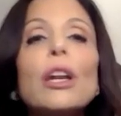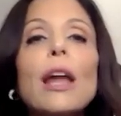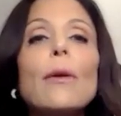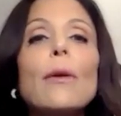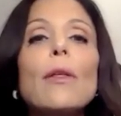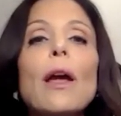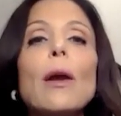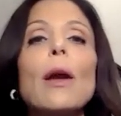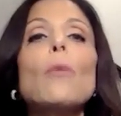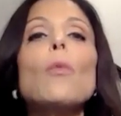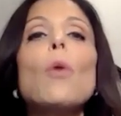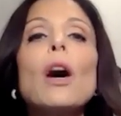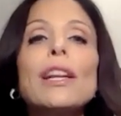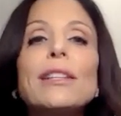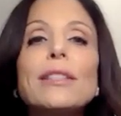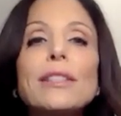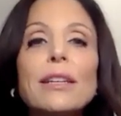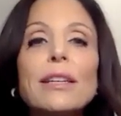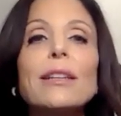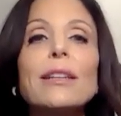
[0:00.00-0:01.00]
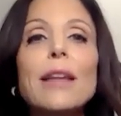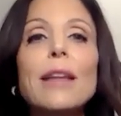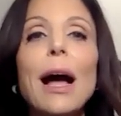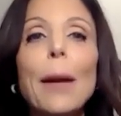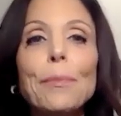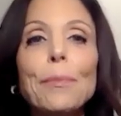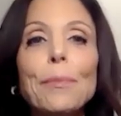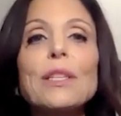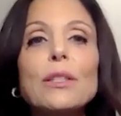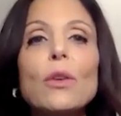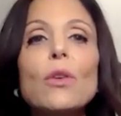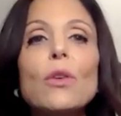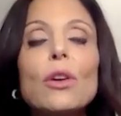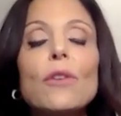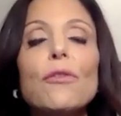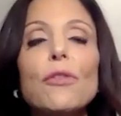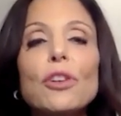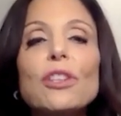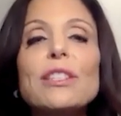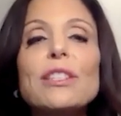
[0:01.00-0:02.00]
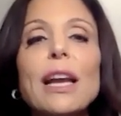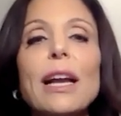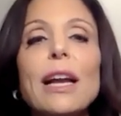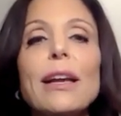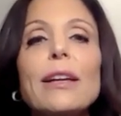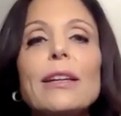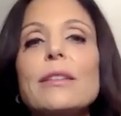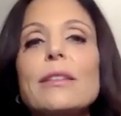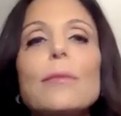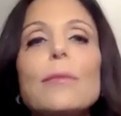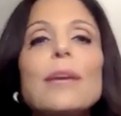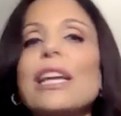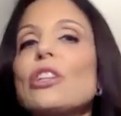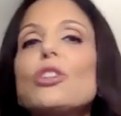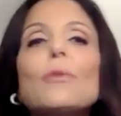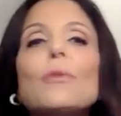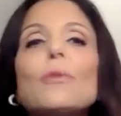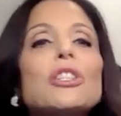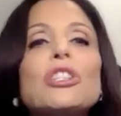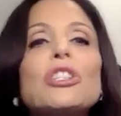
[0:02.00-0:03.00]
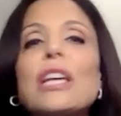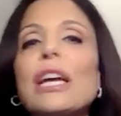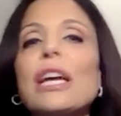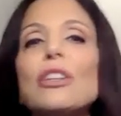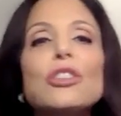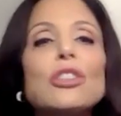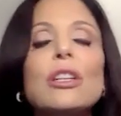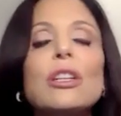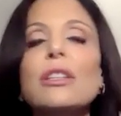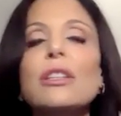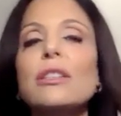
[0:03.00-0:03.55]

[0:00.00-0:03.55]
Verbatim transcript: and I, like, I want it to not be so good for a second because I'm getting too much attention.